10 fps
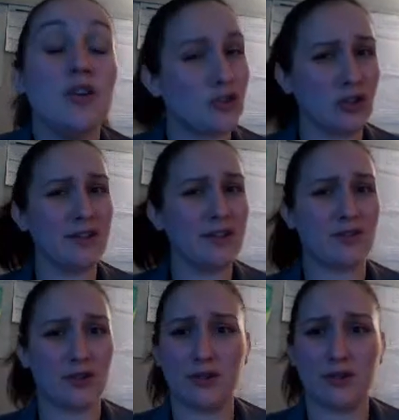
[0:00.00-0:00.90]
Should
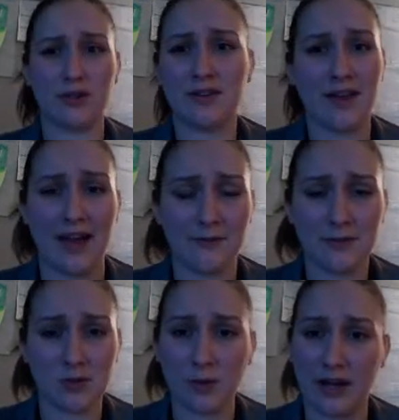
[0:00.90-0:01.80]
students
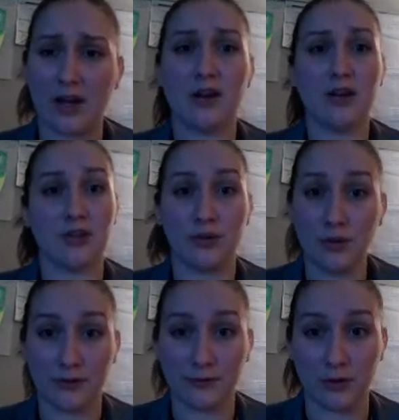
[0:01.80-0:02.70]
have to wear
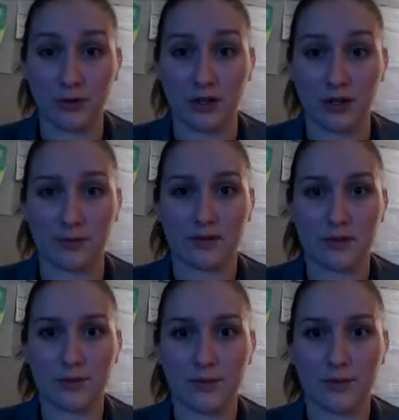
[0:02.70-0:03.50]
uniforms?